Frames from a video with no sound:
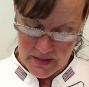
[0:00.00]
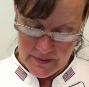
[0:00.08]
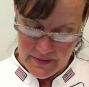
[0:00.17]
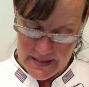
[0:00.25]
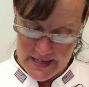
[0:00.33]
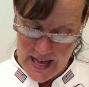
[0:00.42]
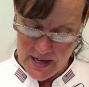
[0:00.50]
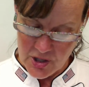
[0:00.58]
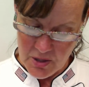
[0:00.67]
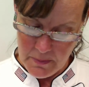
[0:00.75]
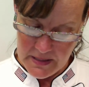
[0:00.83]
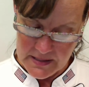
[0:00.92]
The data
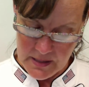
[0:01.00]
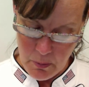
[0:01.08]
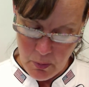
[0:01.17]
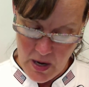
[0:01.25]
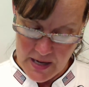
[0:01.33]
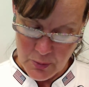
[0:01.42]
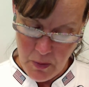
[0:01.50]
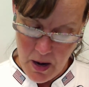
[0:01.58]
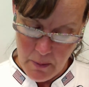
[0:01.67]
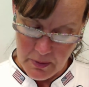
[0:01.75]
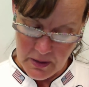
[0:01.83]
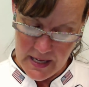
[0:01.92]
should be summarized
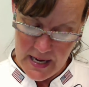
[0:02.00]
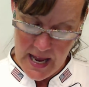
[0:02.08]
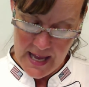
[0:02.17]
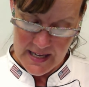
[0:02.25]
properly and